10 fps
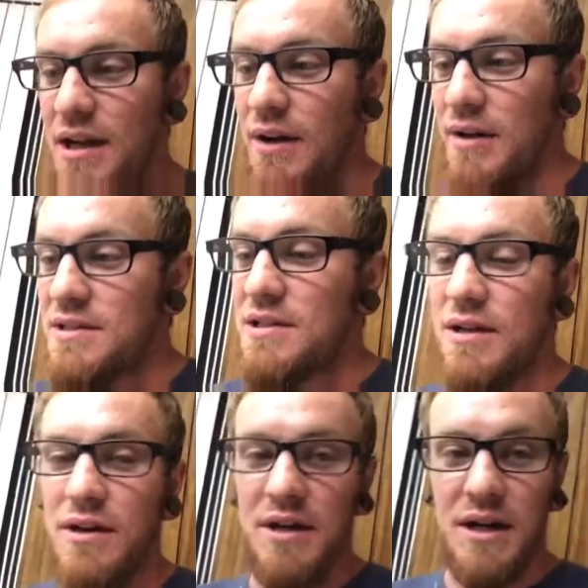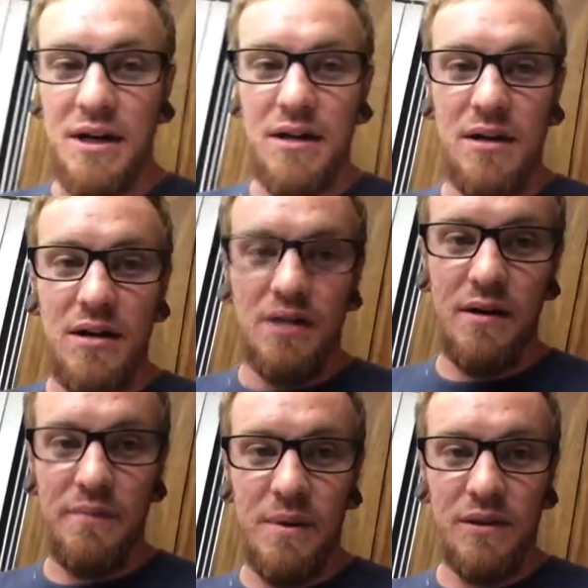Anyways, so yeah,
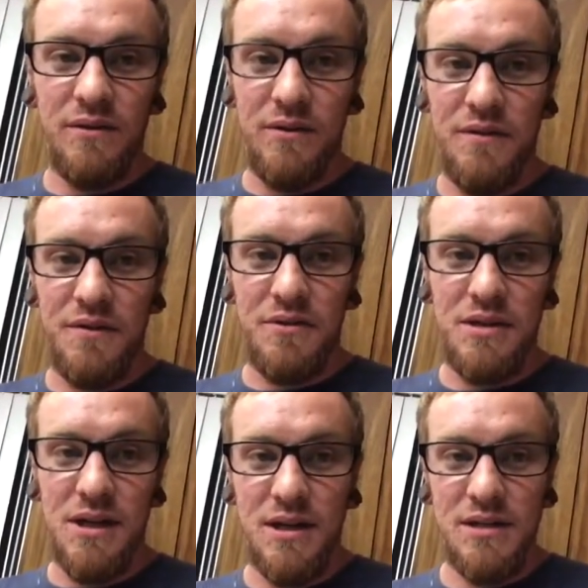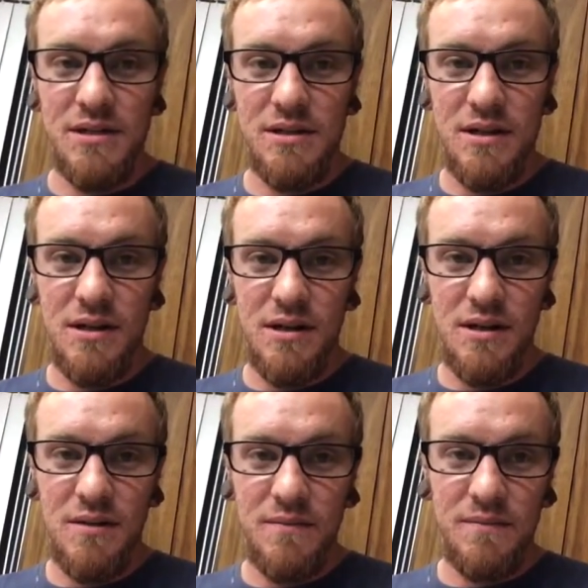I've been through a few tanks.
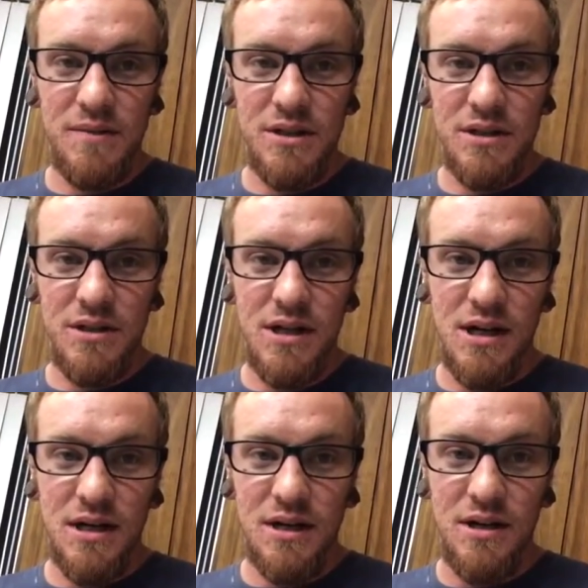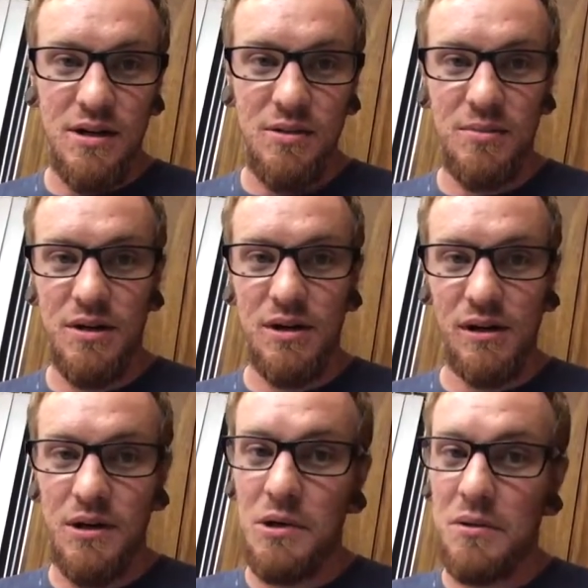Just got a Cobra
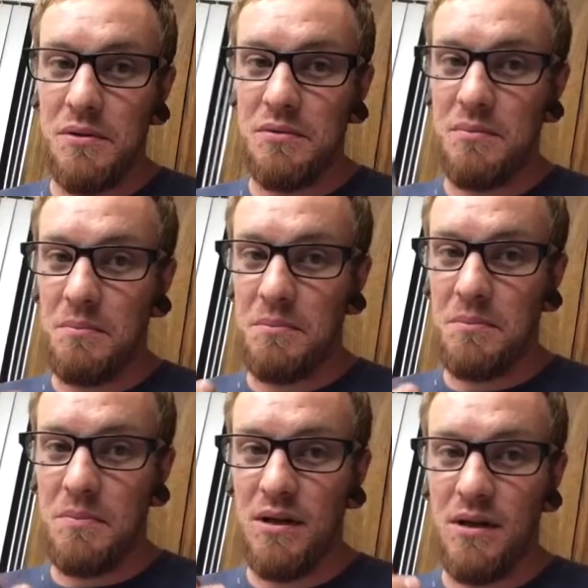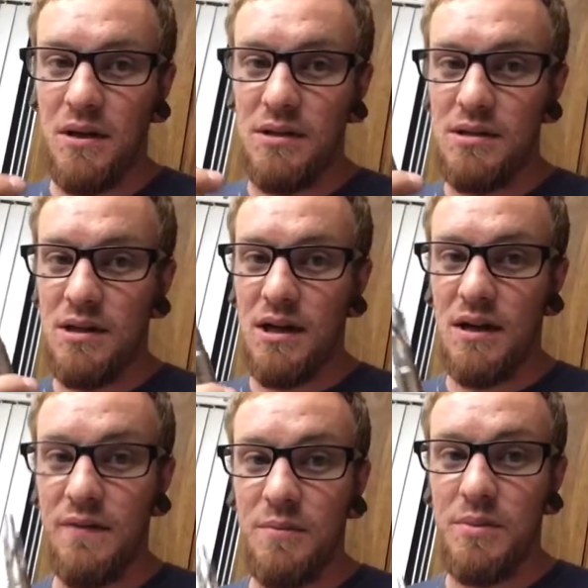clone, and it's kind
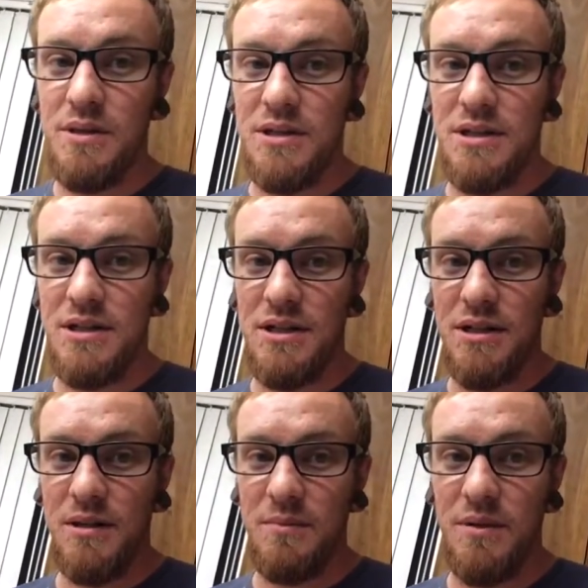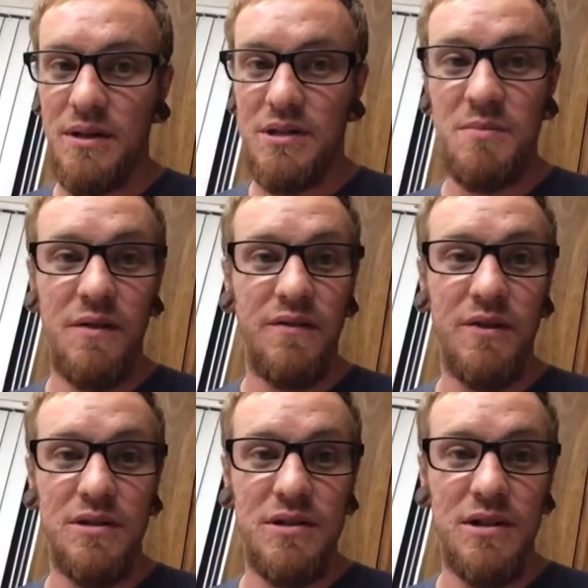of a piece of junk, but it's my
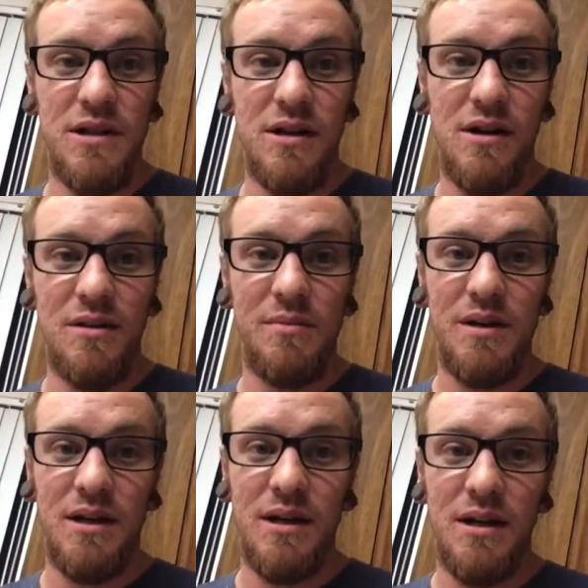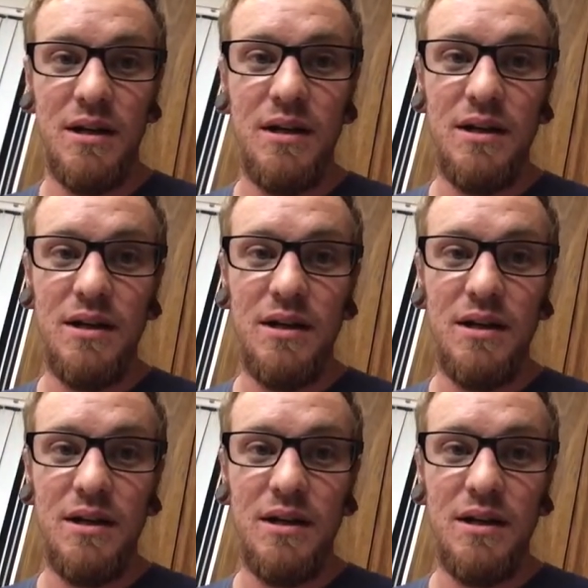first RBA